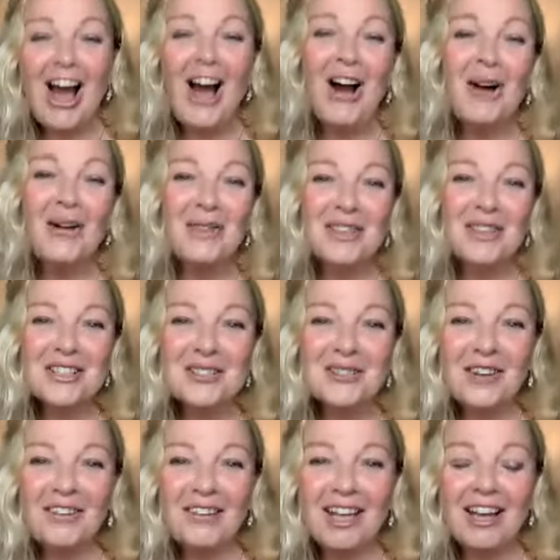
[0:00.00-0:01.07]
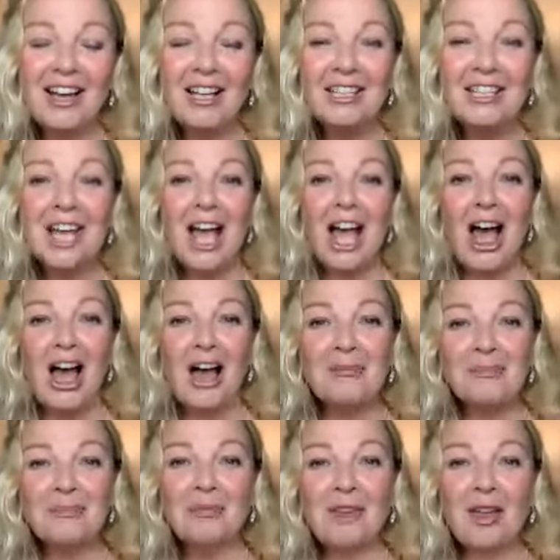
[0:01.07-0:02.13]
Oh, well, that's very kind.
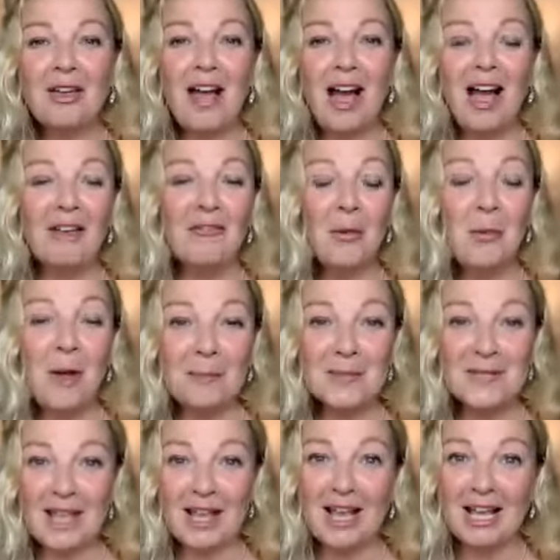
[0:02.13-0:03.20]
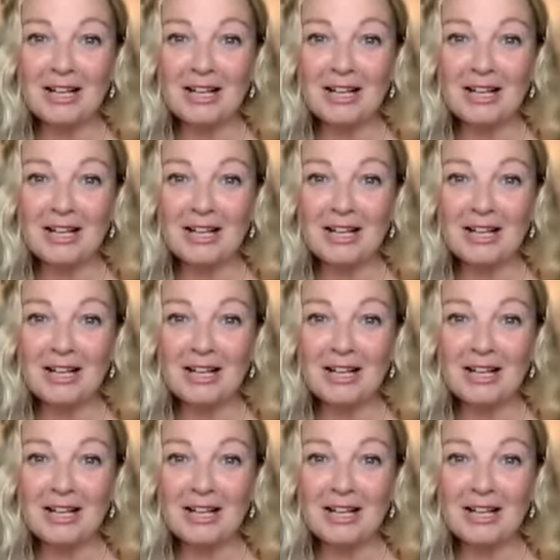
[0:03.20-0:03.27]
I have a website,